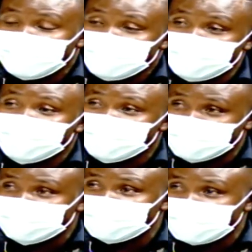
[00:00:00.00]
we know
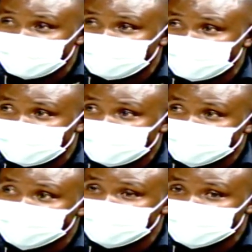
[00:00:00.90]
what will happen
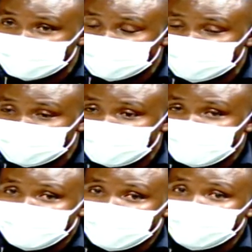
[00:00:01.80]
to this country,
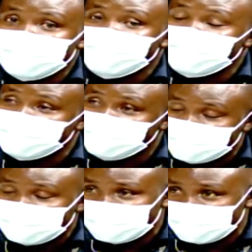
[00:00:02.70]
and we are
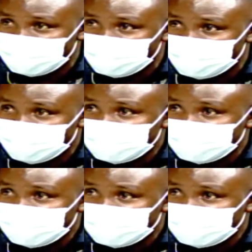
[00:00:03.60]
vulnerable.